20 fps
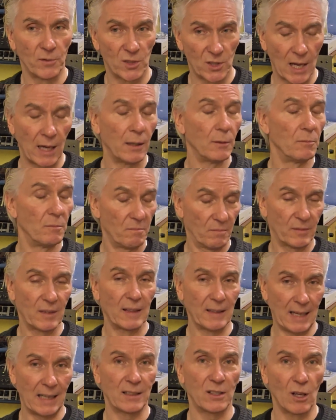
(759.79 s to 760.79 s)
So
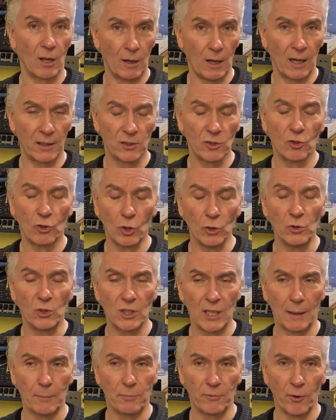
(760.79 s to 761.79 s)
that's a good
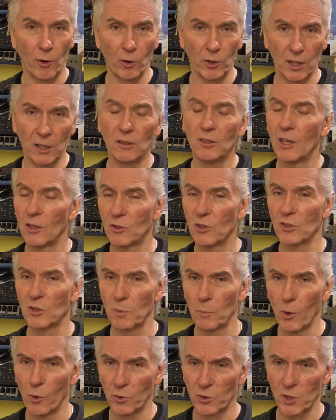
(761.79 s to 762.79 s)
tip for you, use a
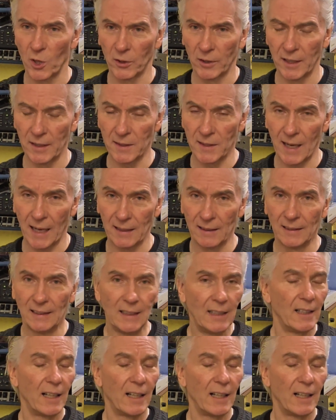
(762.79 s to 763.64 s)
small socket set.